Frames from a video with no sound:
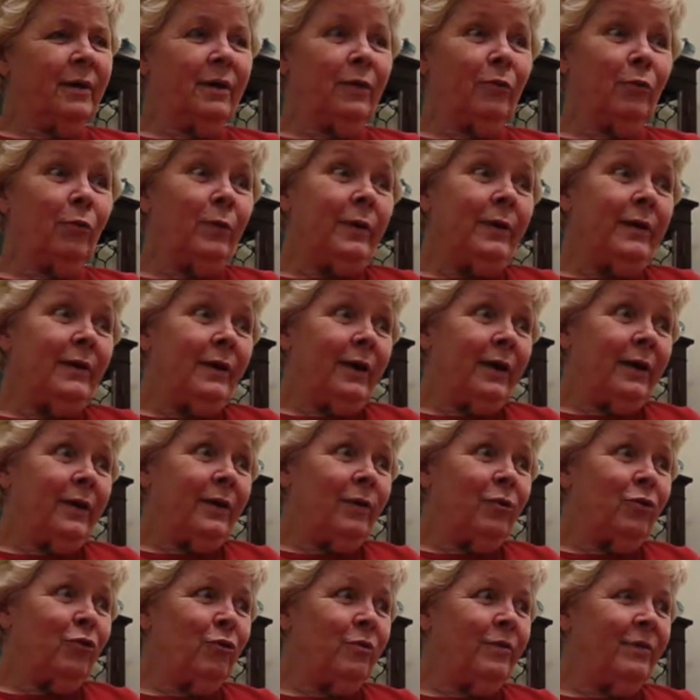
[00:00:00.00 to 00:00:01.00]
green, I
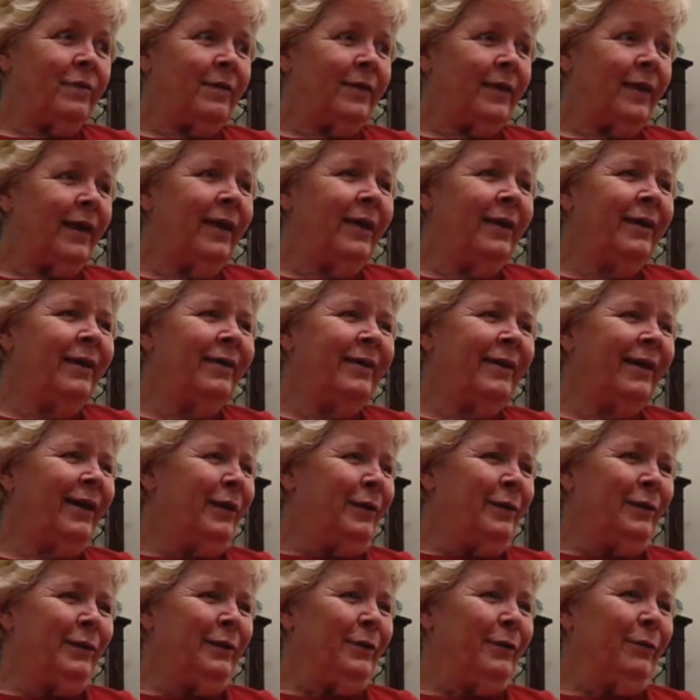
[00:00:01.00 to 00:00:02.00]
guess you'd say.
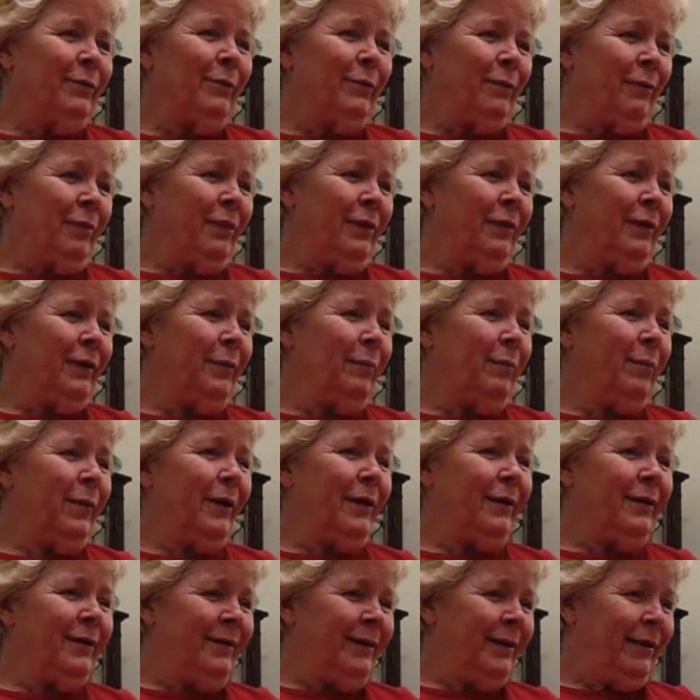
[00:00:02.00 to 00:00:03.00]
I didn't know a thing
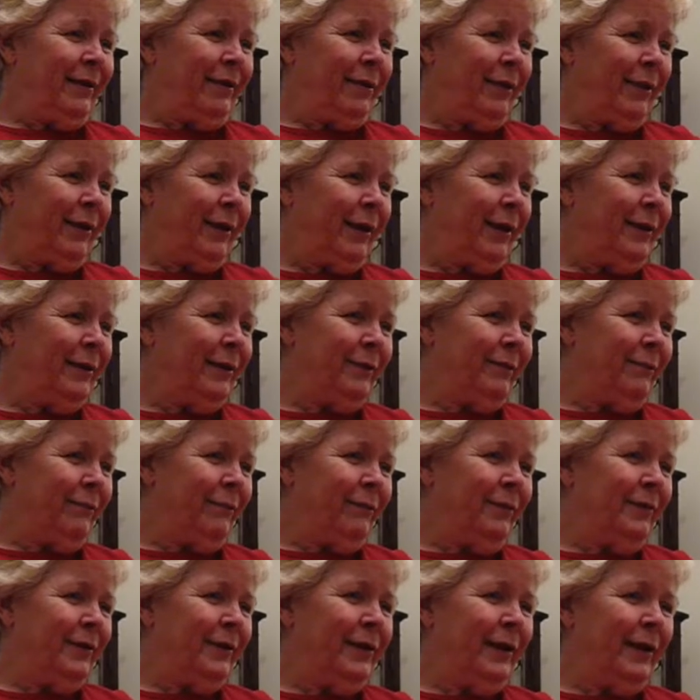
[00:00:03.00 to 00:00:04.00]
about anything. I
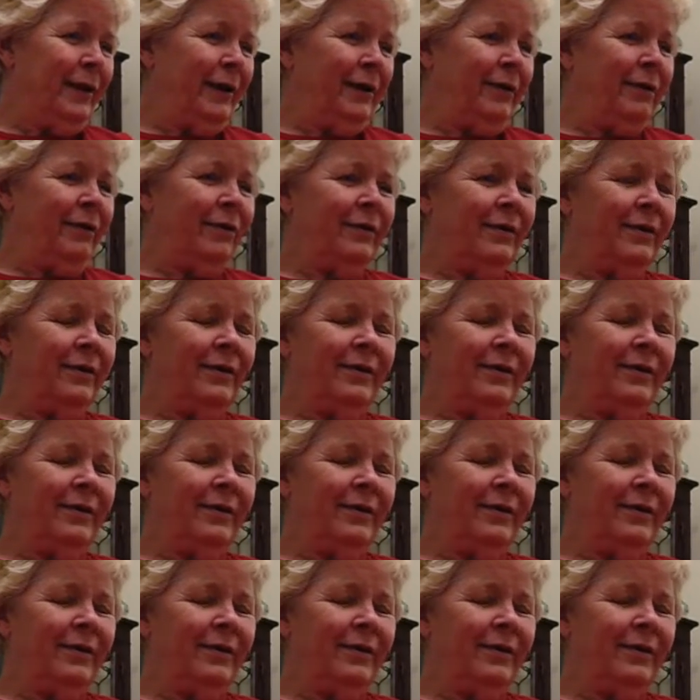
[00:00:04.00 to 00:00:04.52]
didn't feel like,